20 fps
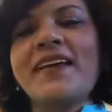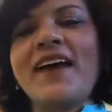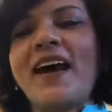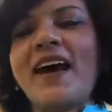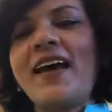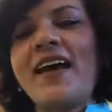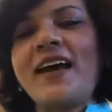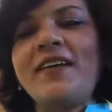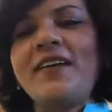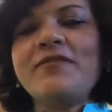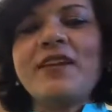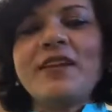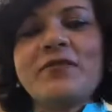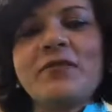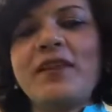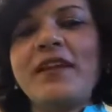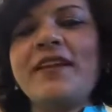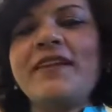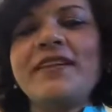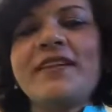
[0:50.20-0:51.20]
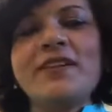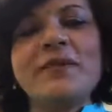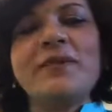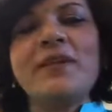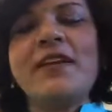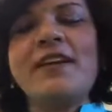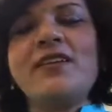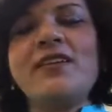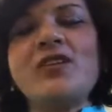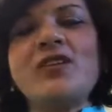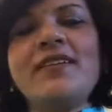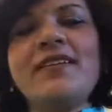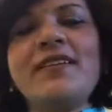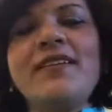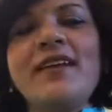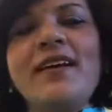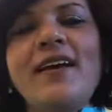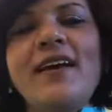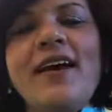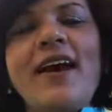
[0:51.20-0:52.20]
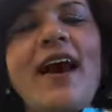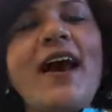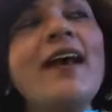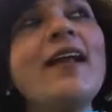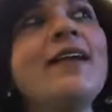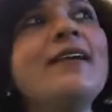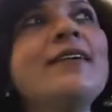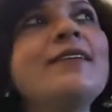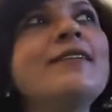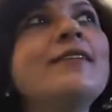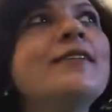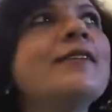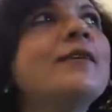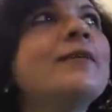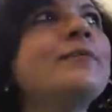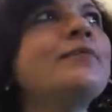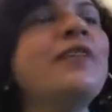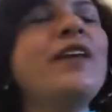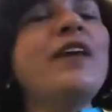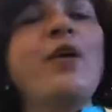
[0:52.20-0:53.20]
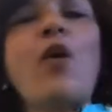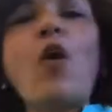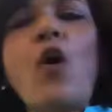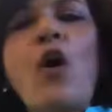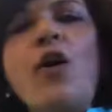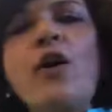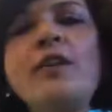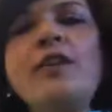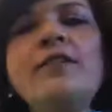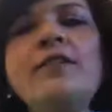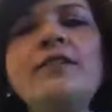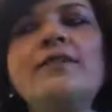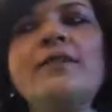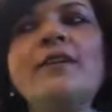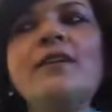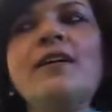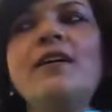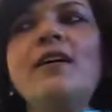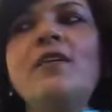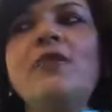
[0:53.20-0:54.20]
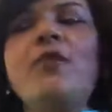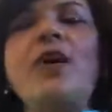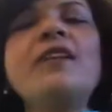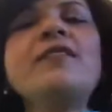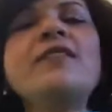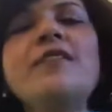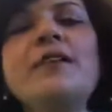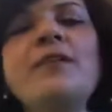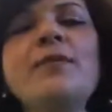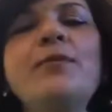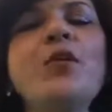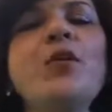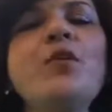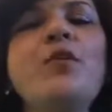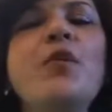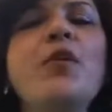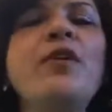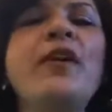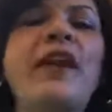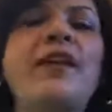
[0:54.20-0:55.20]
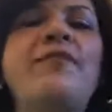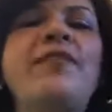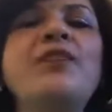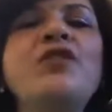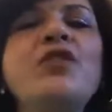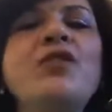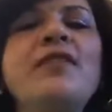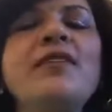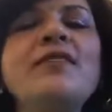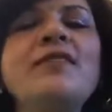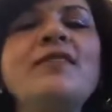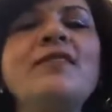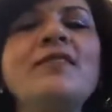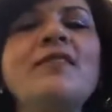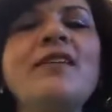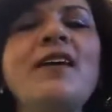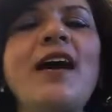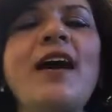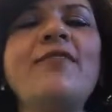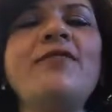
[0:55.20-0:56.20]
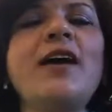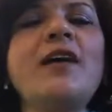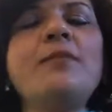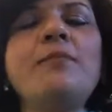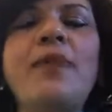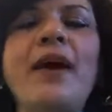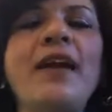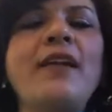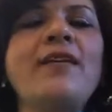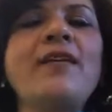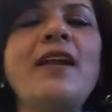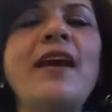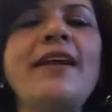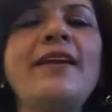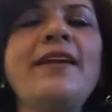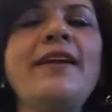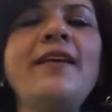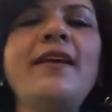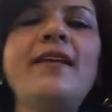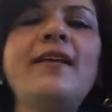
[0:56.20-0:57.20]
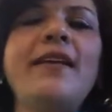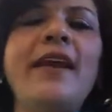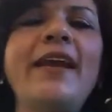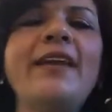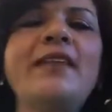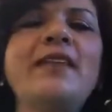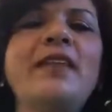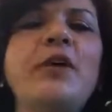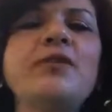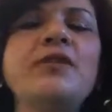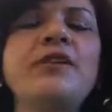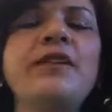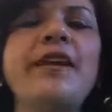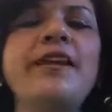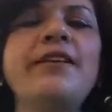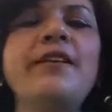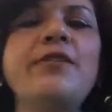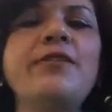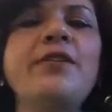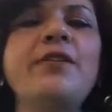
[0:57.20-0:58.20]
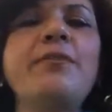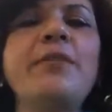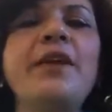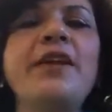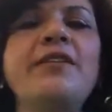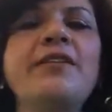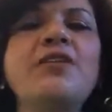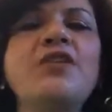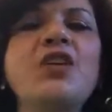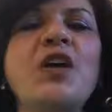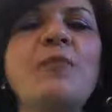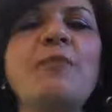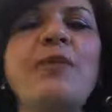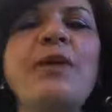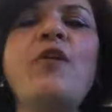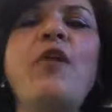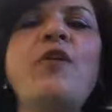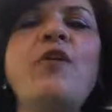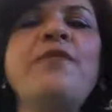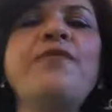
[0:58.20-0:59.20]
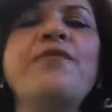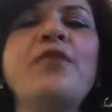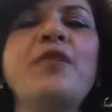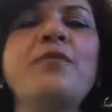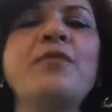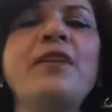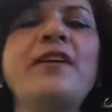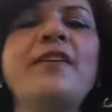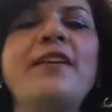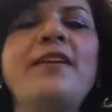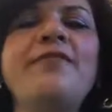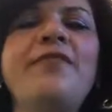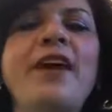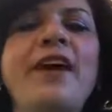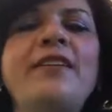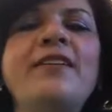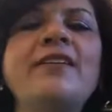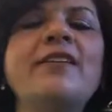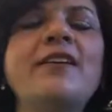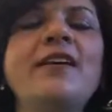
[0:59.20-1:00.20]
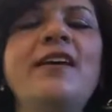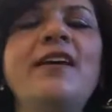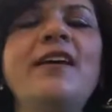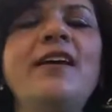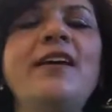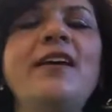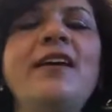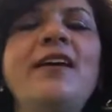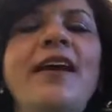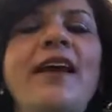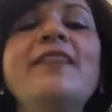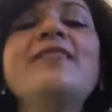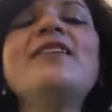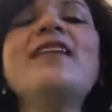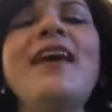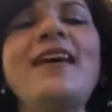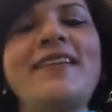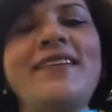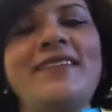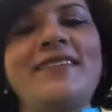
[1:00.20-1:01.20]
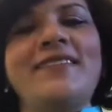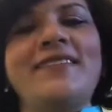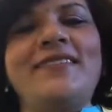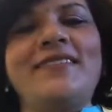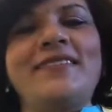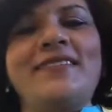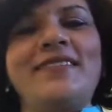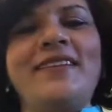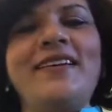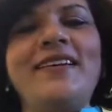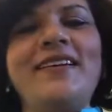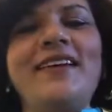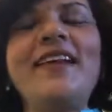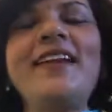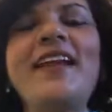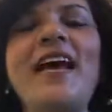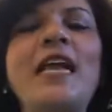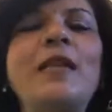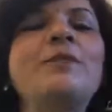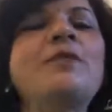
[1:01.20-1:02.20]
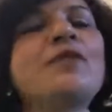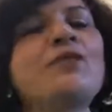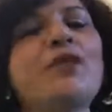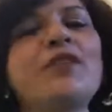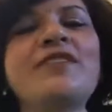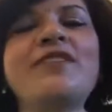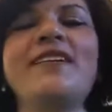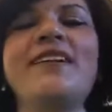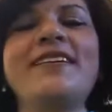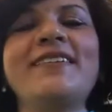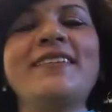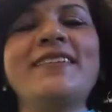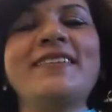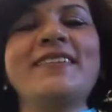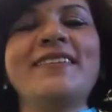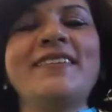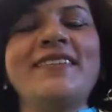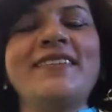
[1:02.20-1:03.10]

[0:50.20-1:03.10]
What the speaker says: I have that will and determination. And the odd once in a blue moon adventurist. I've done paragliding at 8,800 meters, jumping off from the cliff at Interlaken in Alps, Switzerland.